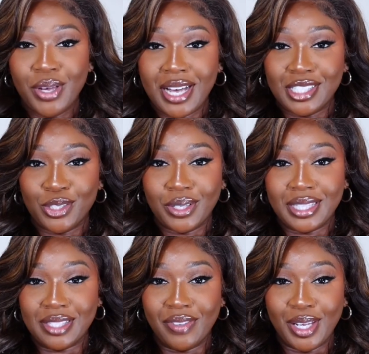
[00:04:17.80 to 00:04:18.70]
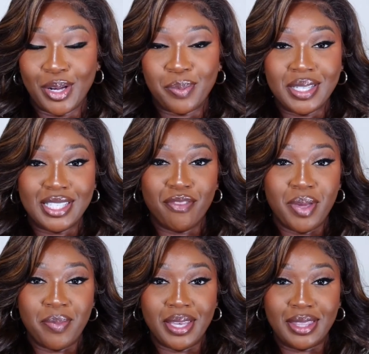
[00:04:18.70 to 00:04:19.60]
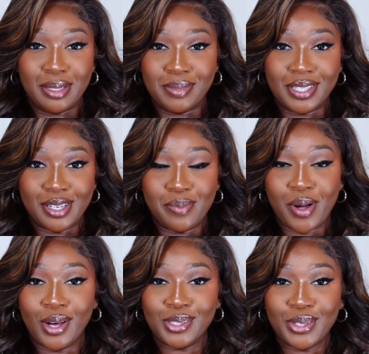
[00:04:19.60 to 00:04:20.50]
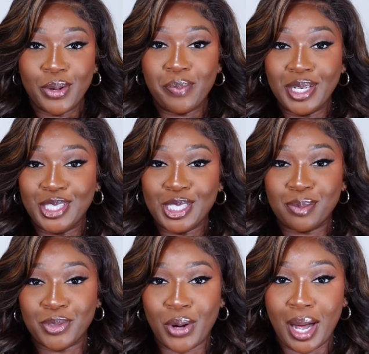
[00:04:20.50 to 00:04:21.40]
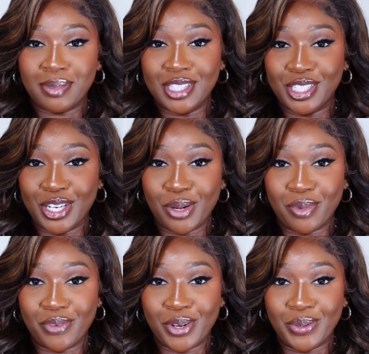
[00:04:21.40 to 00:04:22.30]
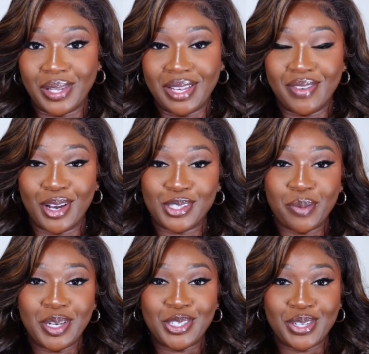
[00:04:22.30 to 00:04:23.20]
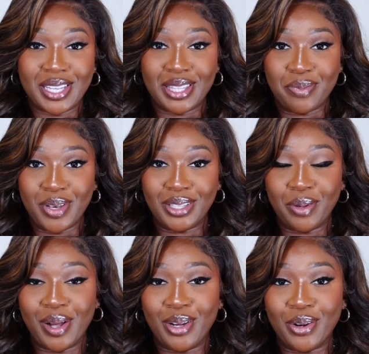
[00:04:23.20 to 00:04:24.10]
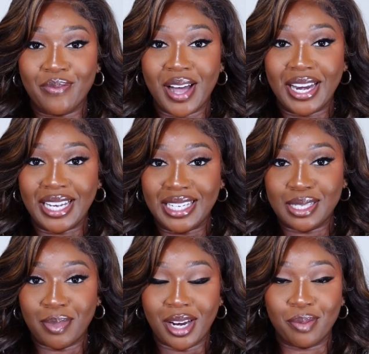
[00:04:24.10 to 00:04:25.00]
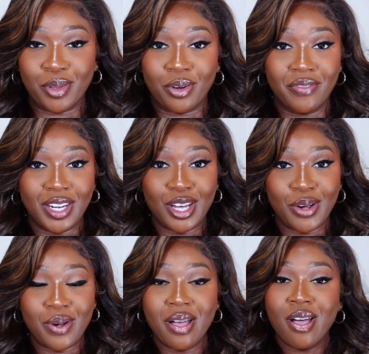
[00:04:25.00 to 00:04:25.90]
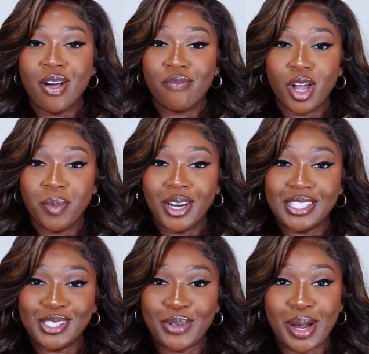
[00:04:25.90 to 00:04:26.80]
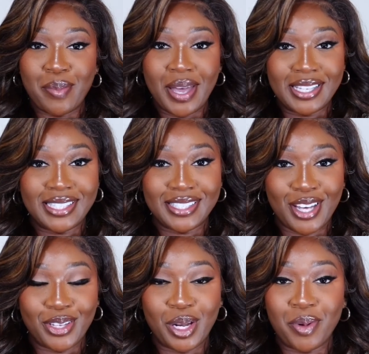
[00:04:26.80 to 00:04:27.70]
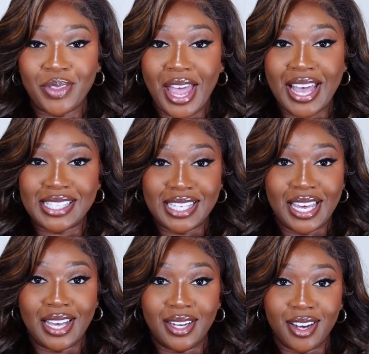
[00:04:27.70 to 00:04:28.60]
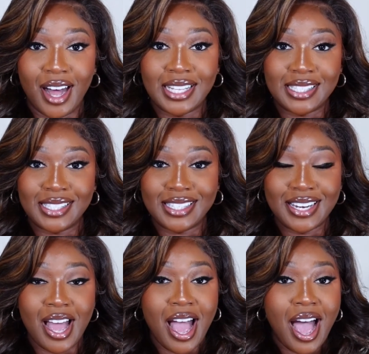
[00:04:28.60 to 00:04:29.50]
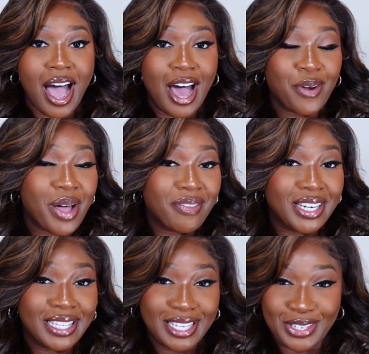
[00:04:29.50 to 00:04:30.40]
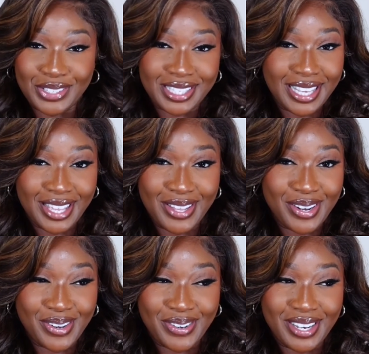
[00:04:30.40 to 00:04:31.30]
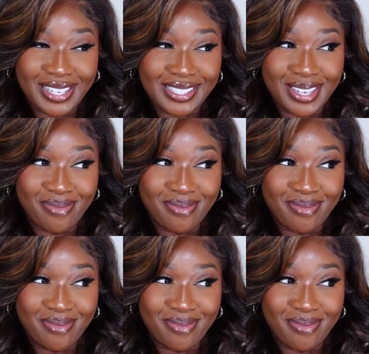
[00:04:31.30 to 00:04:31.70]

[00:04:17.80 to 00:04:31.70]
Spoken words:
guys enjoyed this video, please give me a big thumbs up. Also, make sure you subscribe to the channel before you leave, and also make sure you click the bell, that way you're notified anytime that I upload a video. Follow me on Instagram and TikTok. They're both at Dotson. I don't have anything else to say though, except